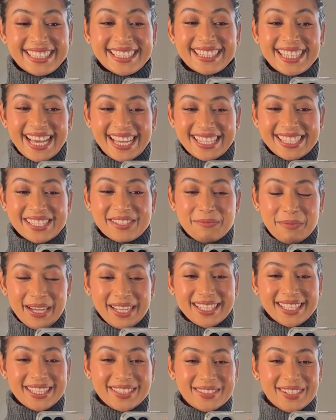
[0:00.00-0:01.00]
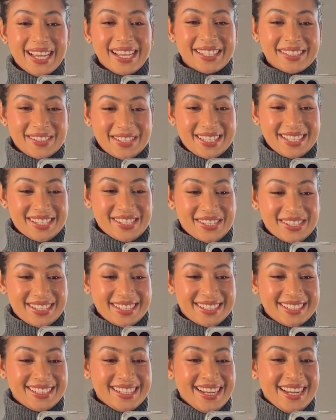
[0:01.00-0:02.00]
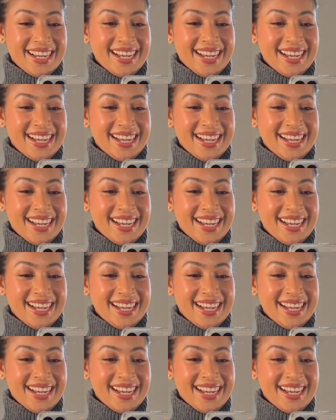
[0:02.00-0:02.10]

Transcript: That is my new acquisition.